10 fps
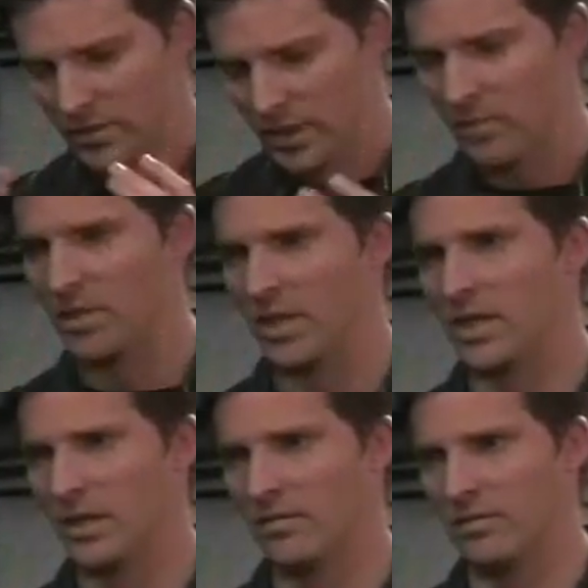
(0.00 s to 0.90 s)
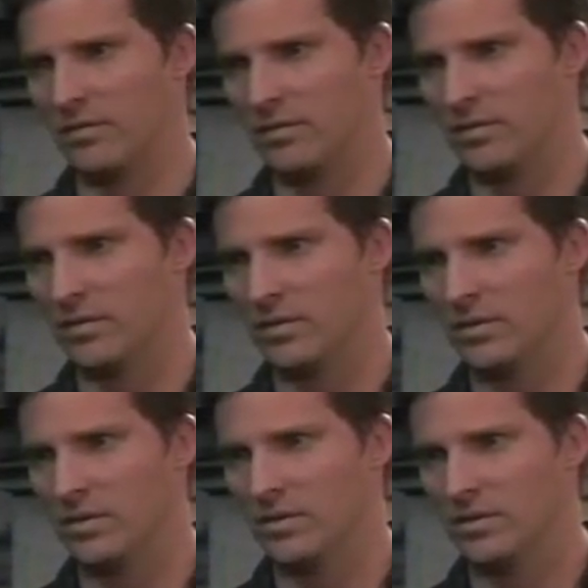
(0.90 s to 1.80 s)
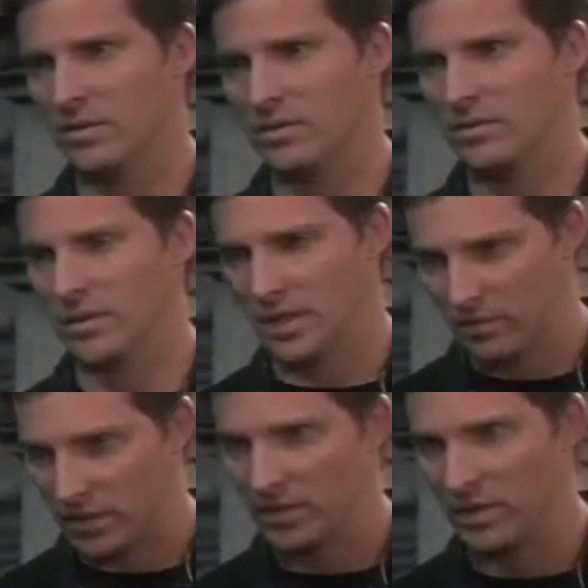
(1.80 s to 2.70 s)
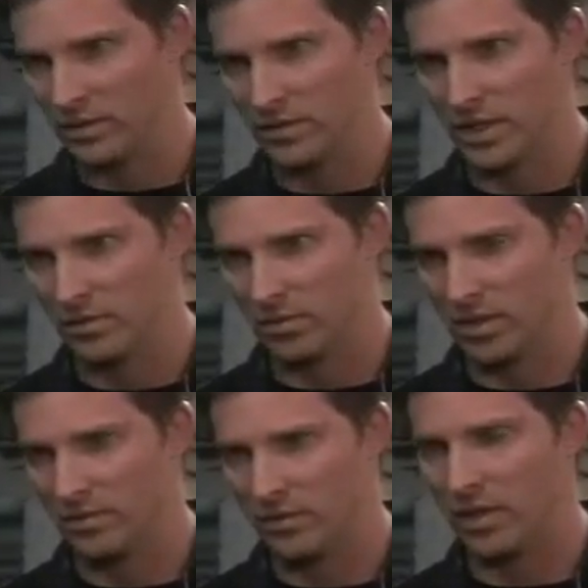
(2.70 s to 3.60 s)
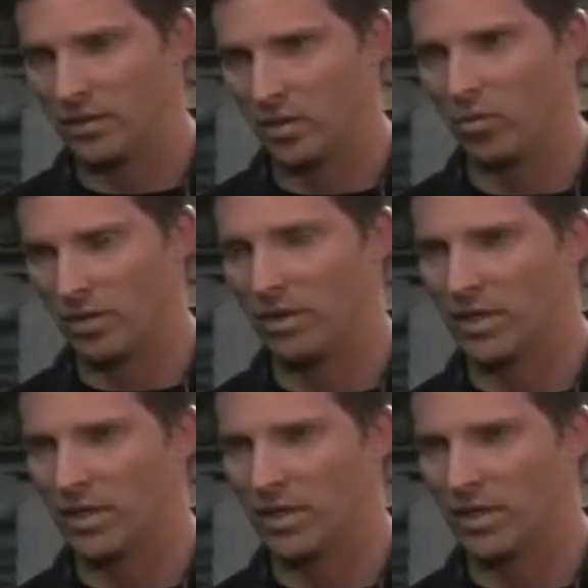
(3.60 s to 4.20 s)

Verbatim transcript: Sam and I have forgiven each other and we found our